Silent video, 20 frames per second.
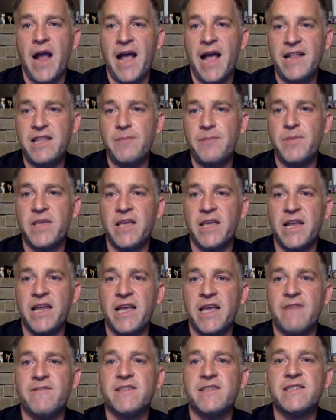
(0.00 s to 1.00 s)
at the beginning
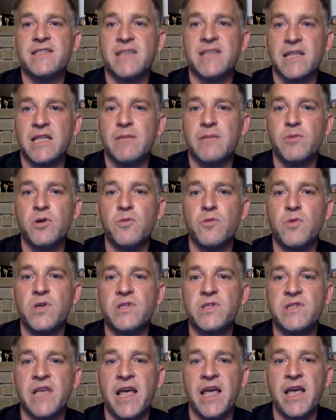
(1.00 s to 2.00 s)
of a syllable, we'll
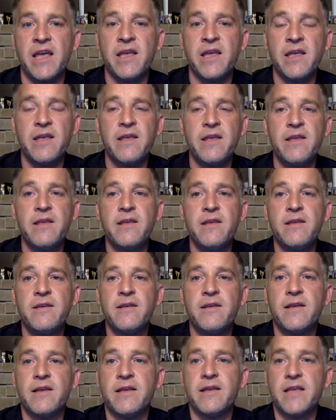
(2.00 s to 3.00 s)
say.
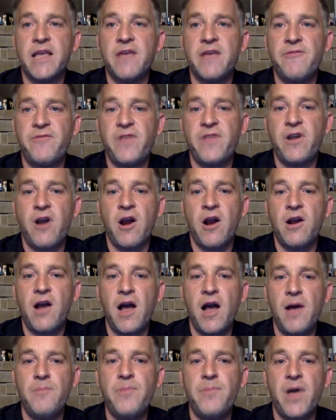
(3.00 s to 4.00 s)
If there are
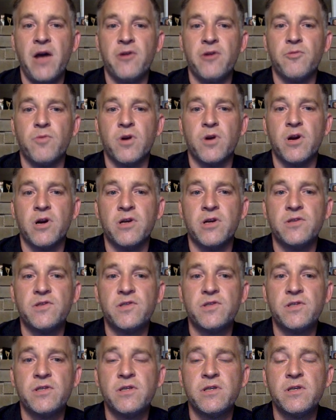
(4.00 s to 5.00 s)
compound
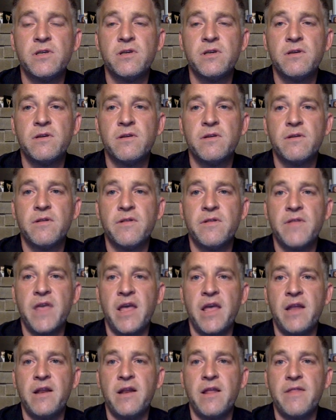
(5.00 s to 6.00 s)
words,
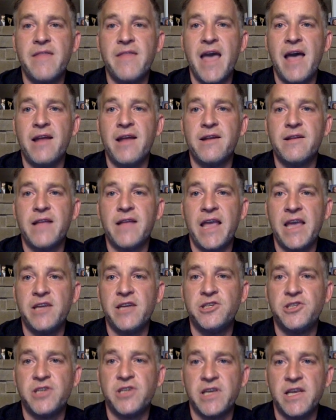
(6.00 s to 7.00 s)
then that
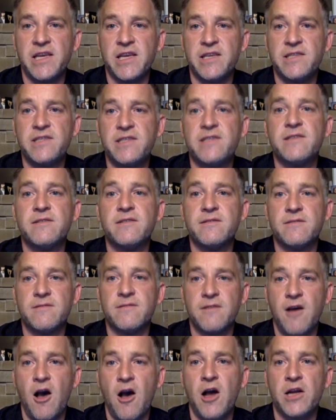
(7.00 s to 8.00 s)
H is
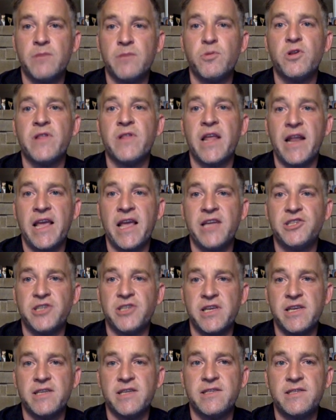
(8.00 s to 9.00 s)
audible, that H
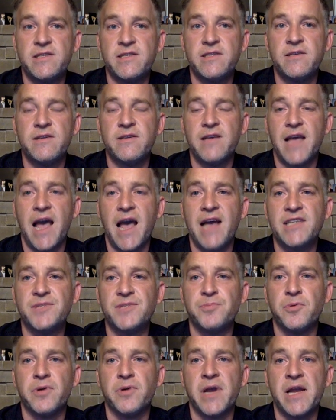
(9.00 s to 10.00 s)
is
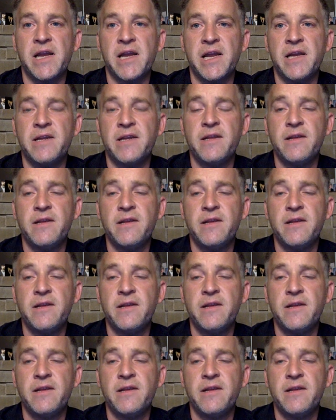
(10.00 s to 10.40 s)
aspirated,